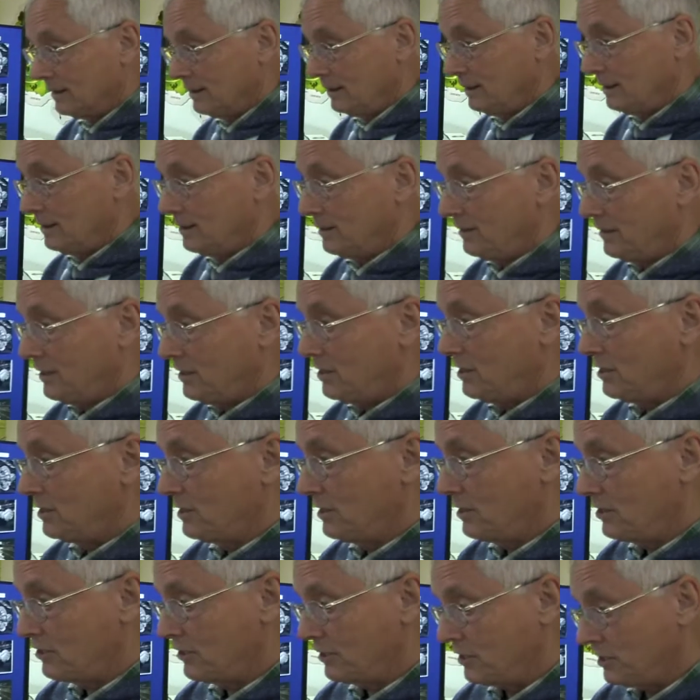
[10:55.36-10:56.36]
And this is
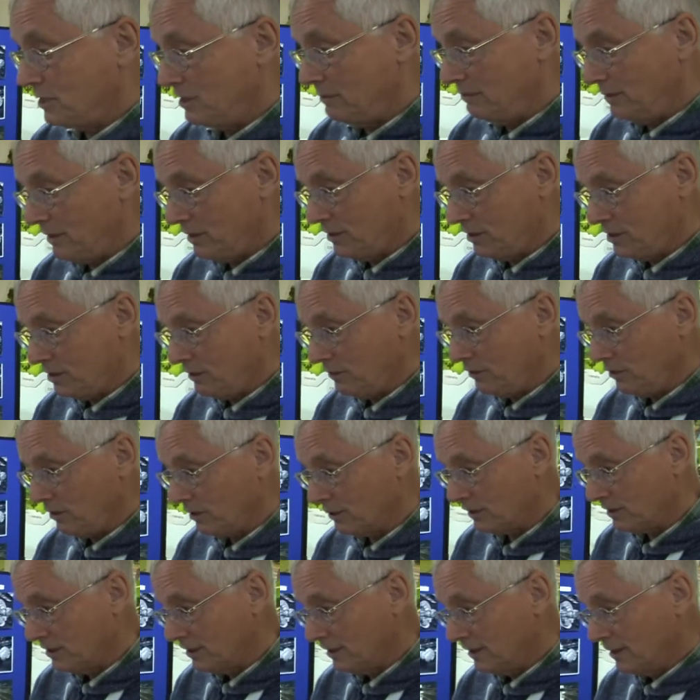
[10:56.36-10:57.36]
interesting because you've
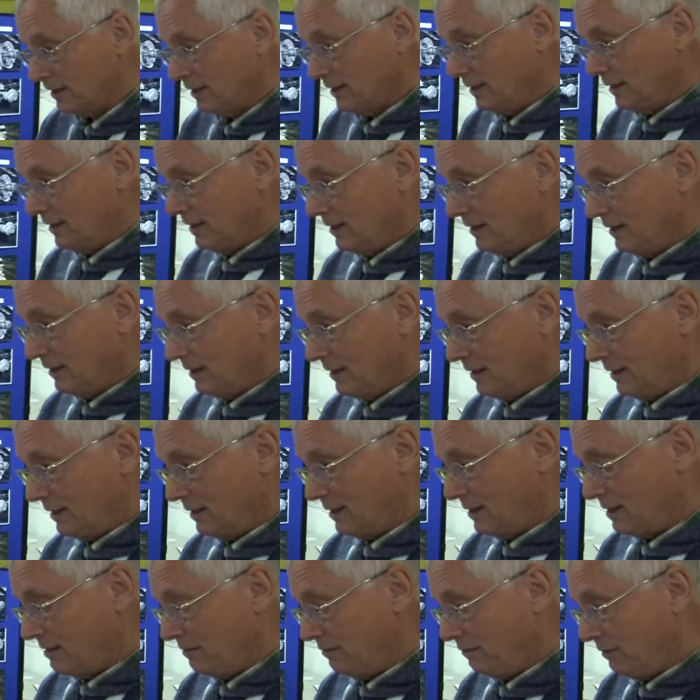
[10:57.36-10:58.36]
got
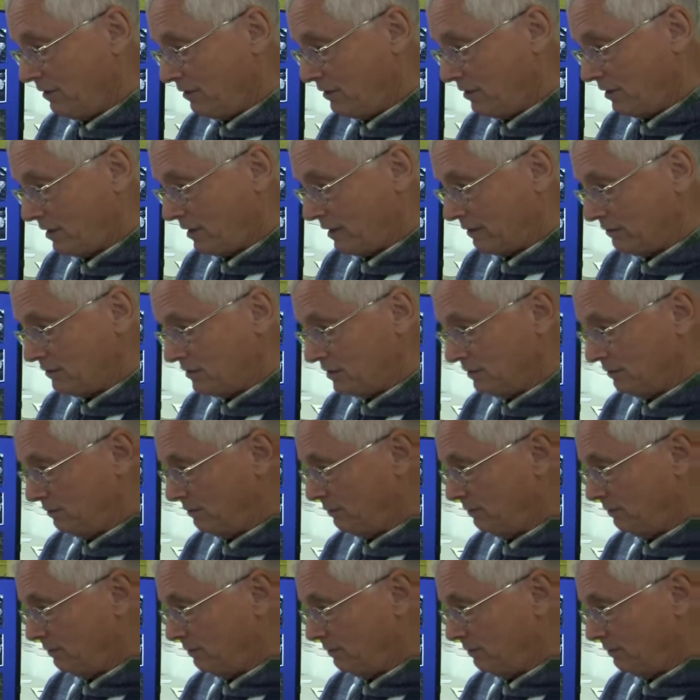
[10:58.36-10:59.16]
uh, photographs of